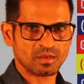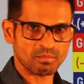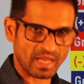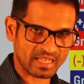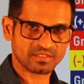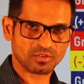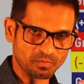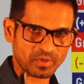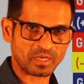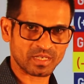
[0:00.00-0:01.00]
Balance
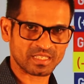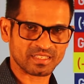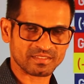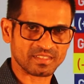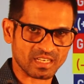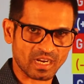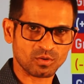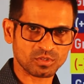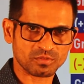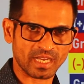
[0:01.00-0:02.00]
of payment is the
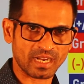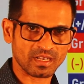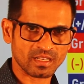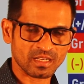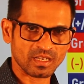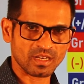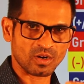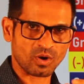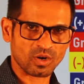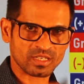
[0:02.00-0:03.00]
account where
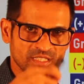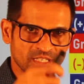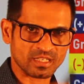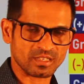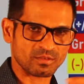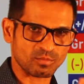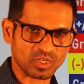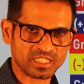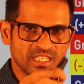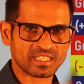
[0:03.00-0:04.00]
all the
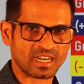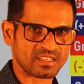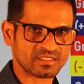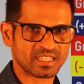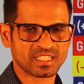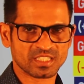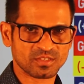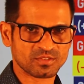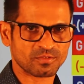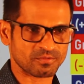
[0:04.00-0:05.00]
monetary
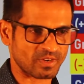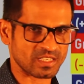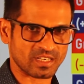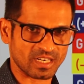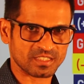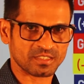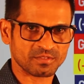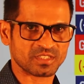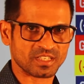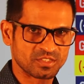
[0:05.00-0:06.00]
transactions of one country
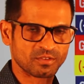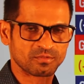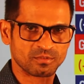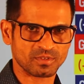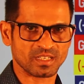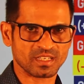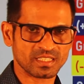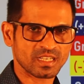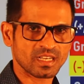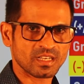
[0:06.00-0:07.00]
with rest of the
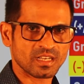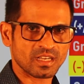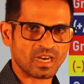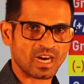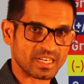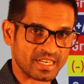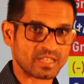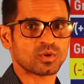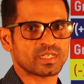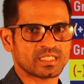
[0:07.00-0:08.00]
world are
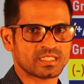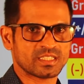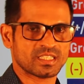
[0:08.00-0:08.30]
recorded.